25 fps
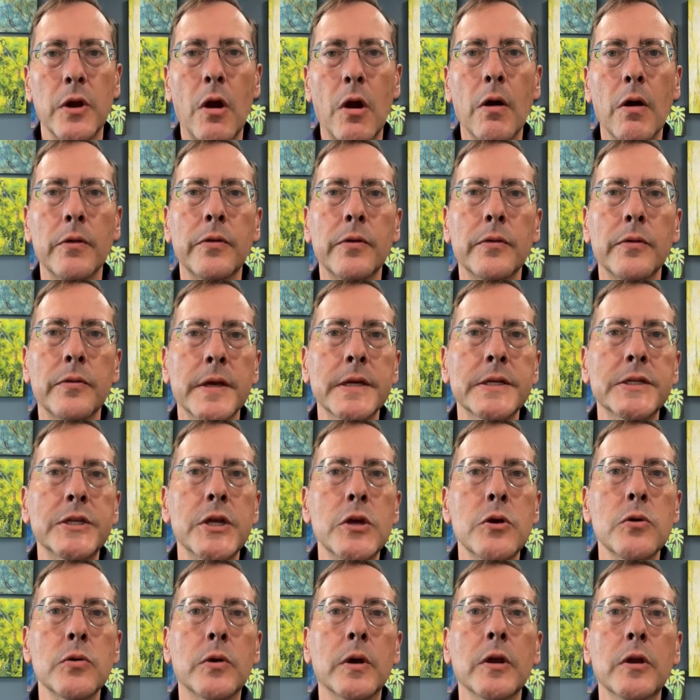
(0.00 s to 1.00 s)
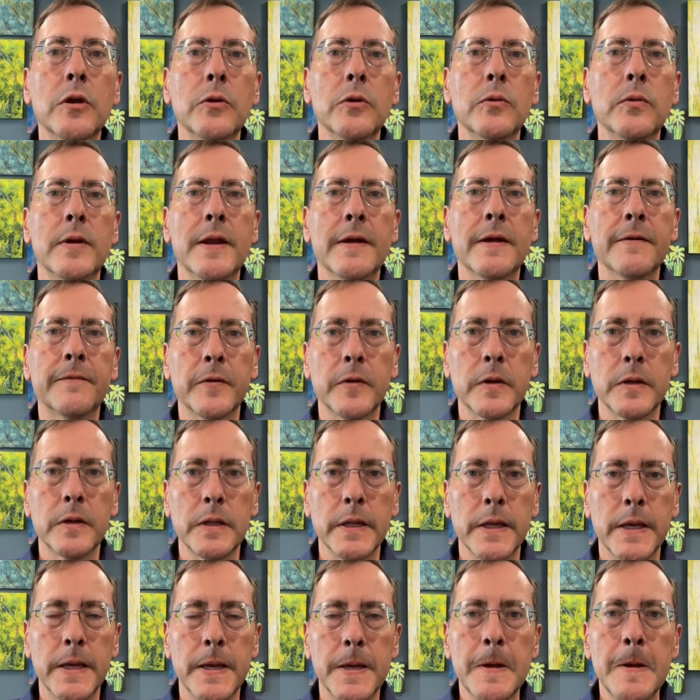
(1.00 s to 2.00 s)
Are there things that you can do
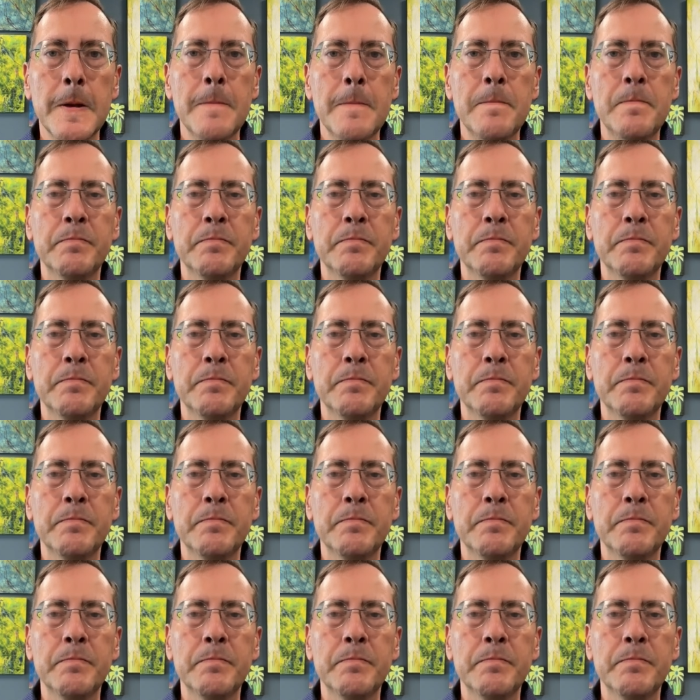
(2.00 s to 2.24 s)
differently